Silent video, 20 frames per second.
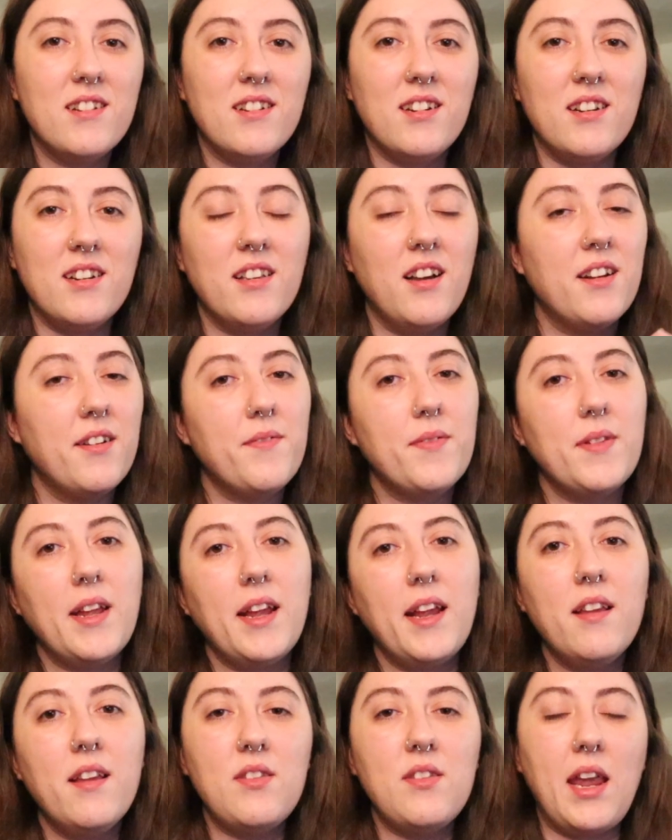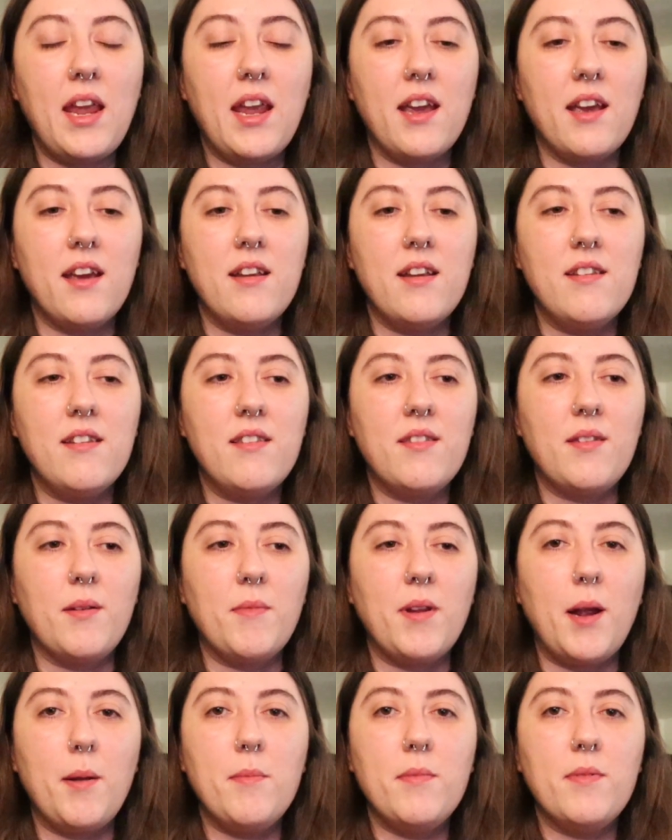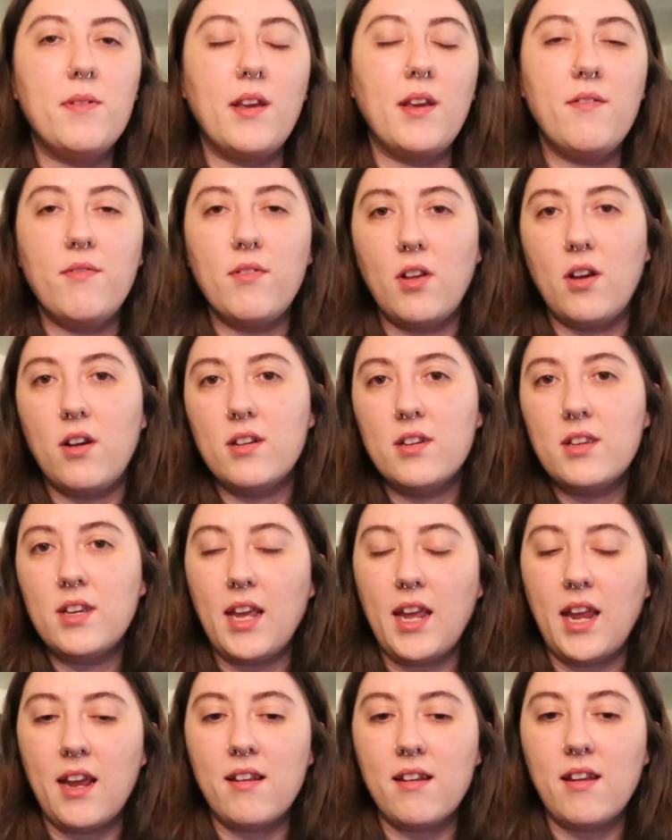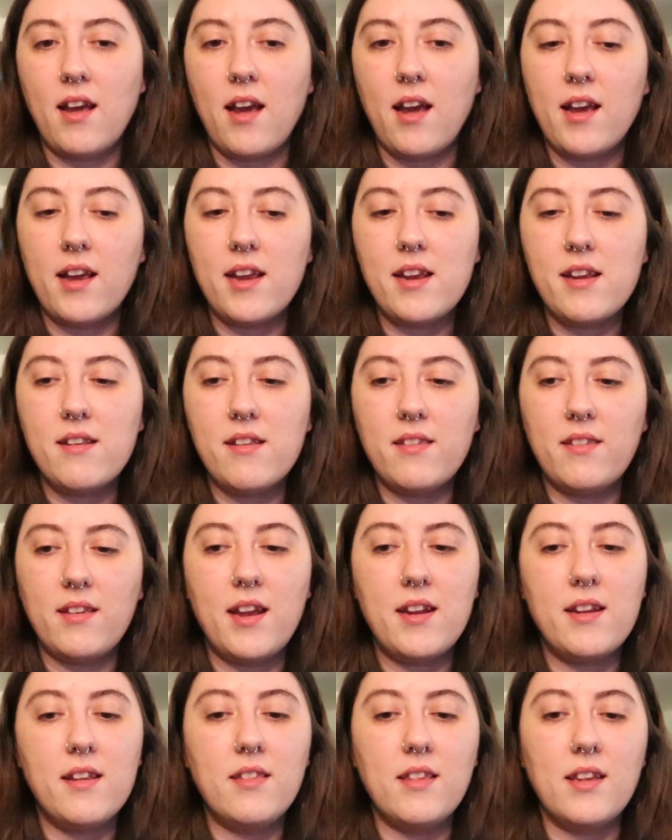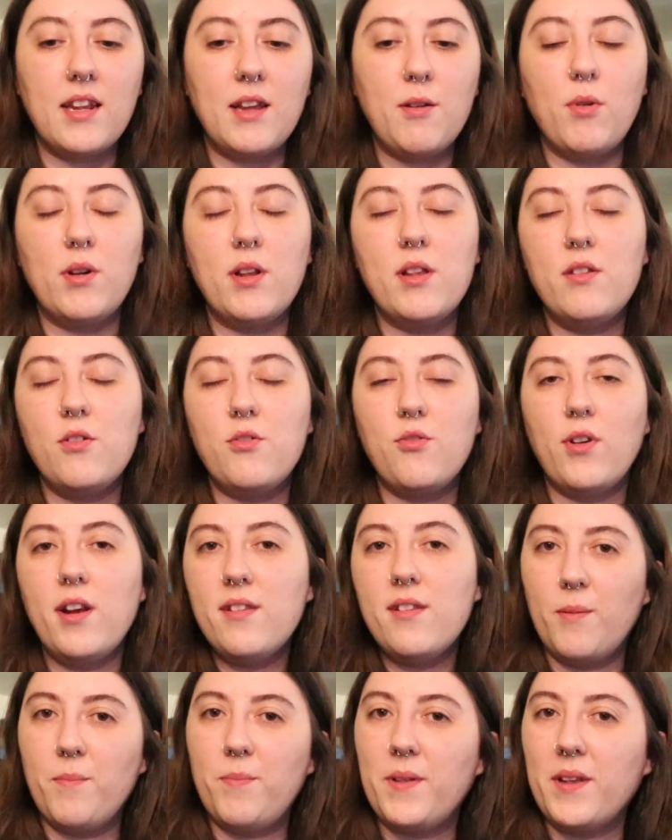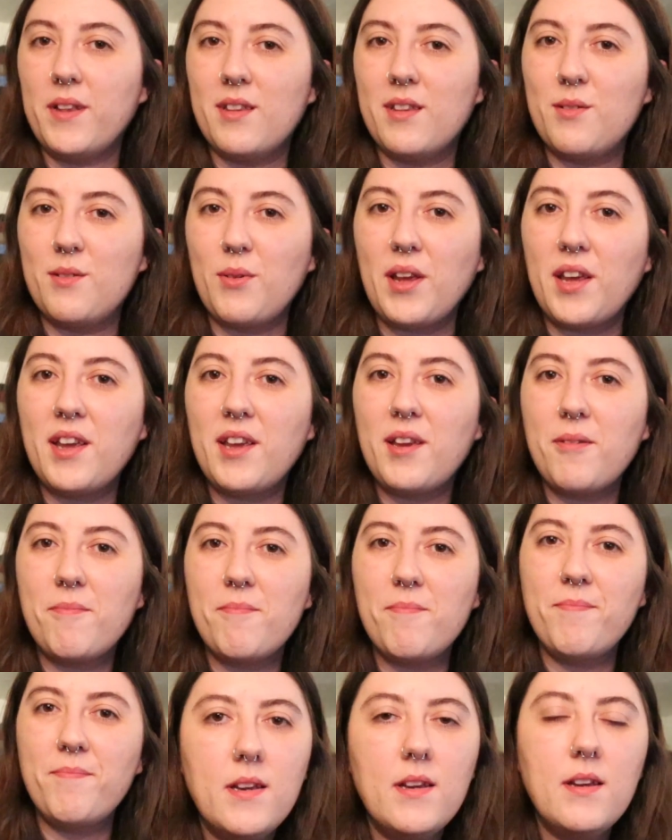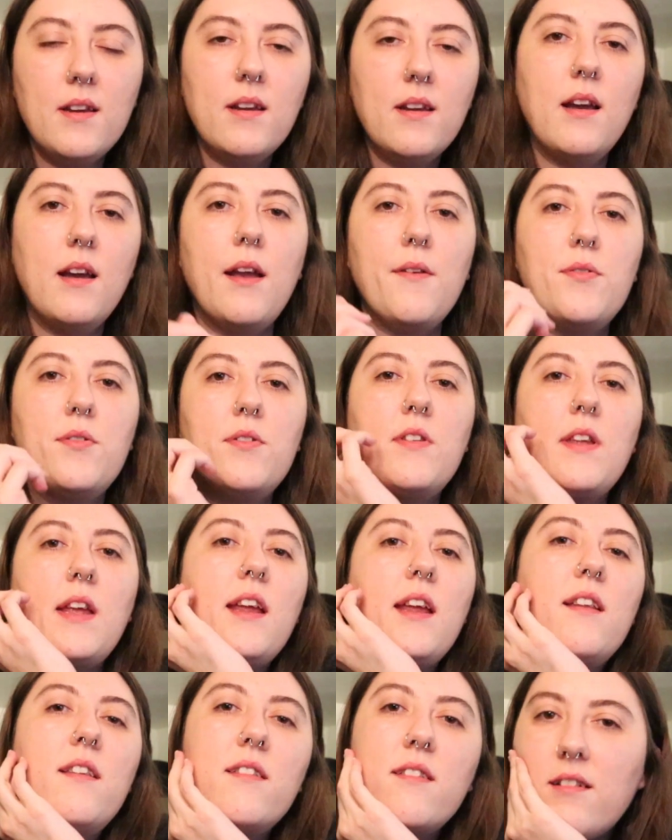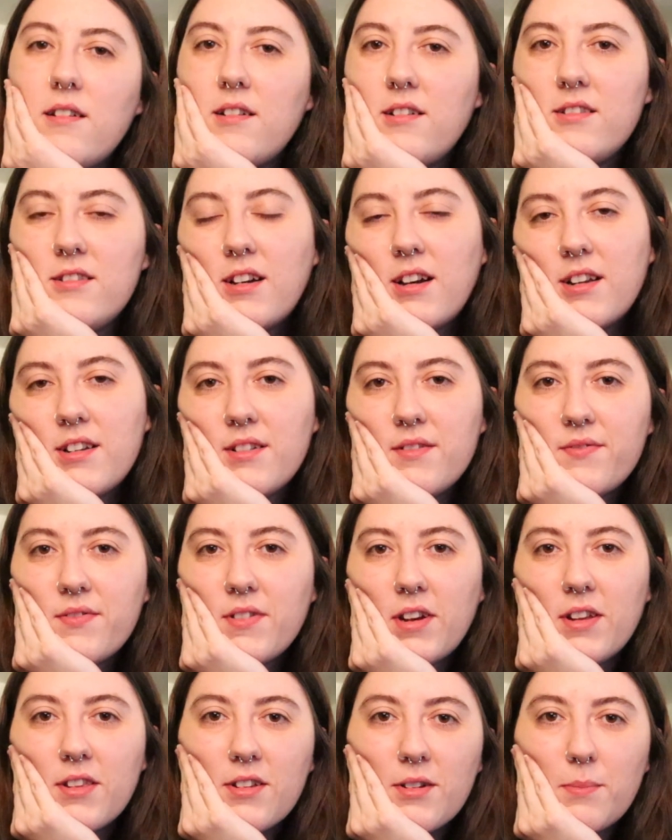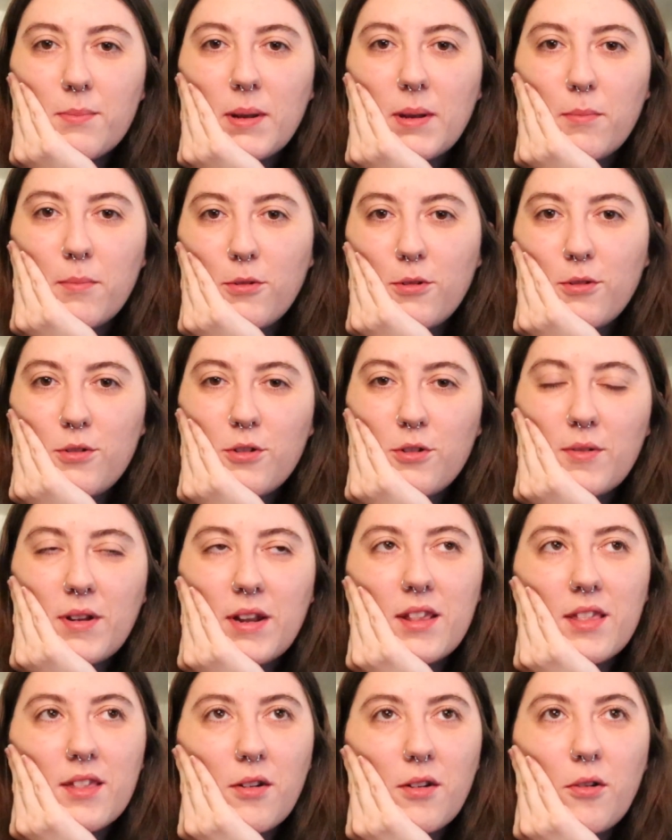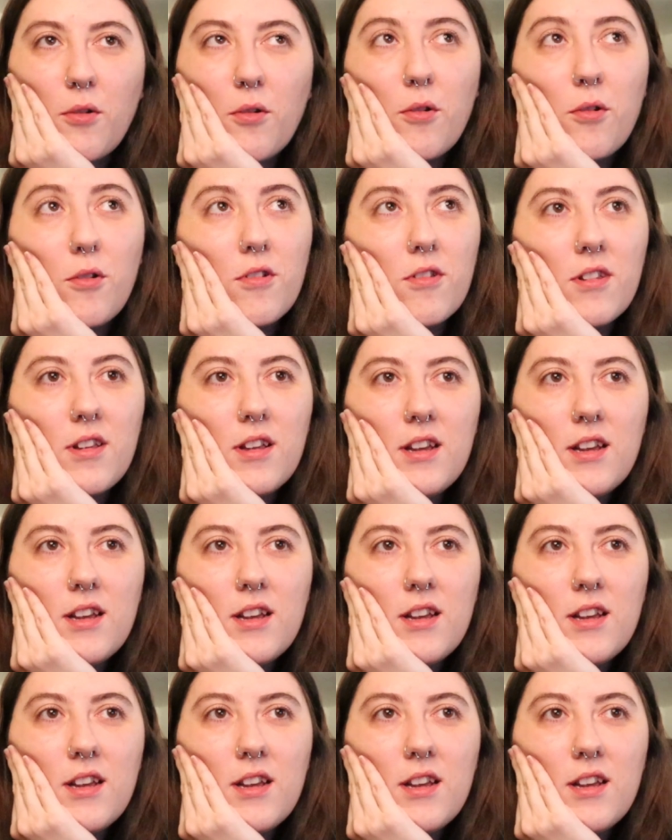a lot of things and sometimes I vlog, and I decided that I wanted to try something this week. I've seen a lot of other people doing the whole